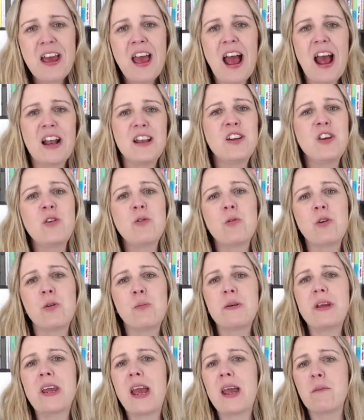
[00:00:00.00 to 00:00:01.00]
and you will
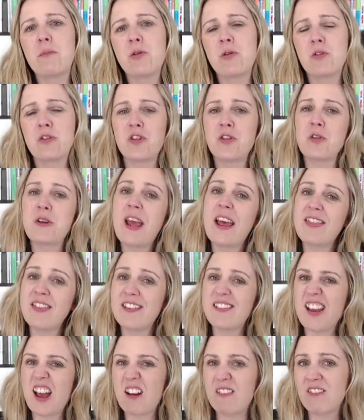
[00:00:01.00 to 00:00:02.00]
be able to get the
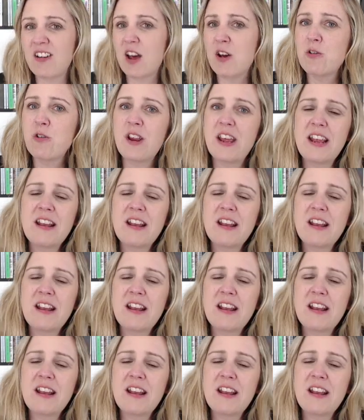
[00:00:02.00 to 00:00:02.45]
download,